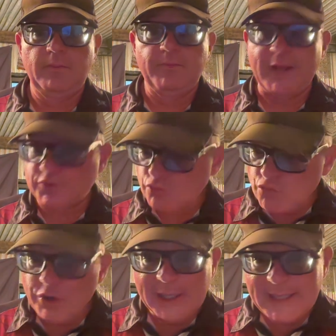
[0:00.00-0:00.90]
That's
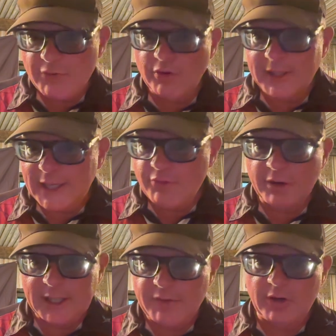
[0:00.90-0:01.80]
really, really,
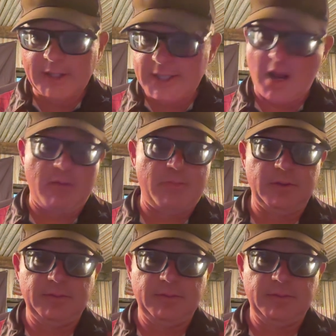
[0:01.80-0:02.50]
really, really dumb.